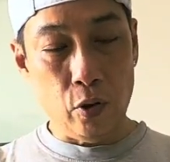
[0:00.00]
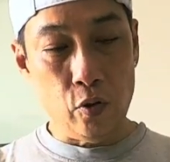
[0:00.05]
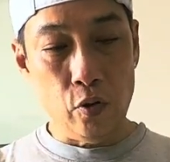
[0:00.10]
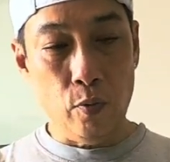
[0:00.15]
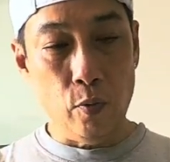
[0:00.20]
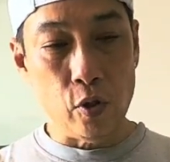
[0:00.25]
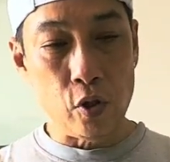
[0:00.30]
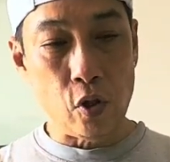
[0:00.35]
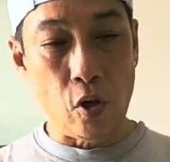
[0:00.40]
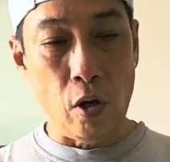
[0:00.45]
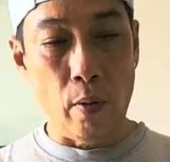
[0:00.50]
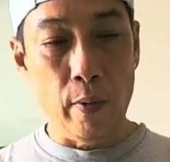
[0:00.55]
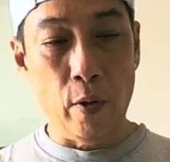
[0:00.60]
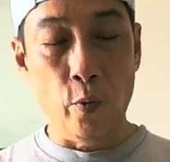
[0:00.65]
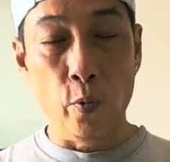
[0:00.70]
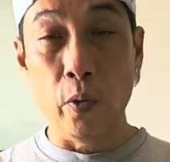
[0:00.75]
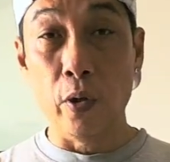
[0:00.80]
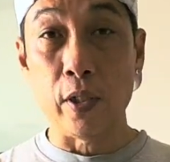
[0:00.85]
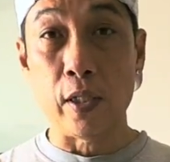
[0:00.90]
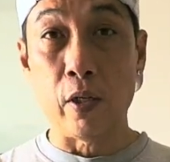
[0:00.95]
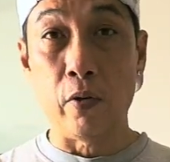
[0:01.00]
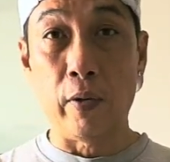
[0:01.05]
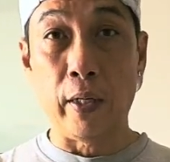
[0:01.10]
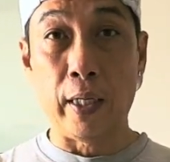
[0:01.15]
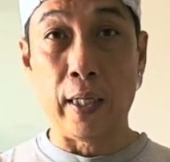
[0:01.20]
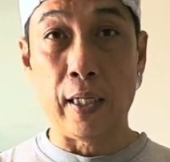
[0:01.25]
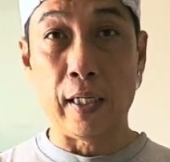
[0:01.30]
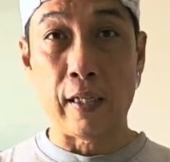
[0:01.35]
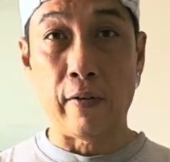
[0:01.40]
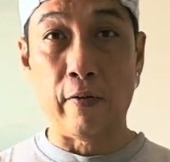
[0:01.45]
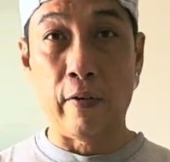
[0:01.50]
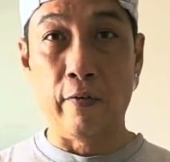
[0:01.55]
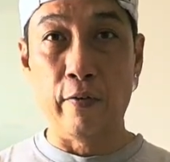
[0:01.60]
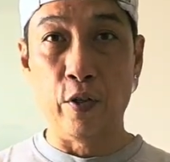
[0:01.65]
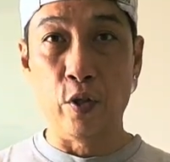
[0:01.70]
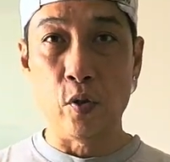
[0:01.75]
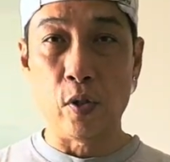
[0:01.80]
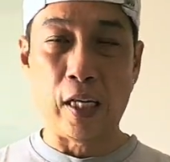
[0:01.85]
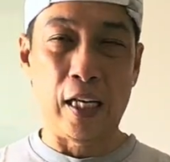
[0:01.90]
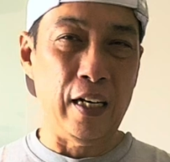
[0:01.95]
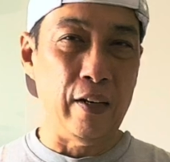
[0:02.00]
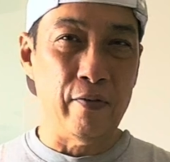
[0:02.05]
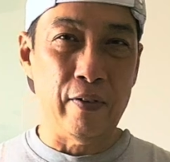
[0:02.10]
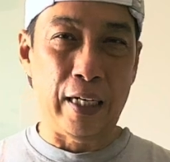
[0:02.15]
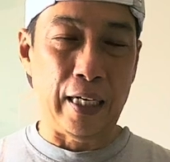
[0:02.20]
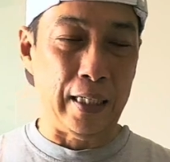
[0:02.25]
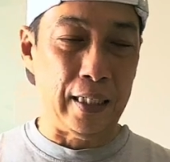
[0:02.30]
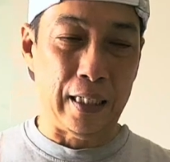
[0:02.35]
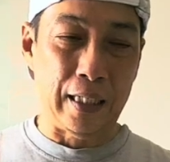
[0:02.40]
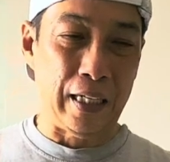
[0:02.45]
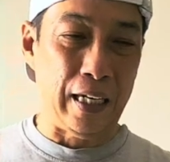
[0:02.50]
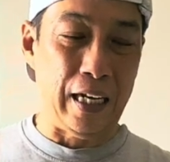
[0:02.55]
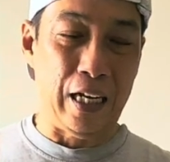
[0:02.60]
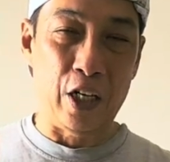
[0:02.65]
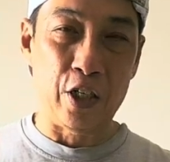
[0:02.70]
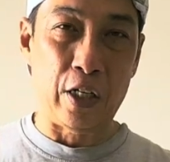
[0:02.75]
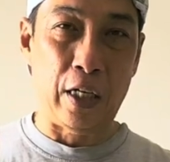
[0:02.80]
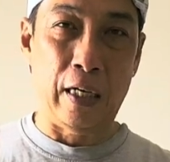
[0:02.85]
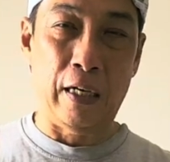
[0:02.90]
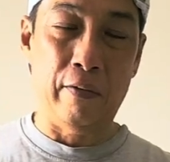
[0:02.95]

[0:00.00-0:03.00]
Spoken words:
most common Wilson rackets I've ever used. I never liked the Clash.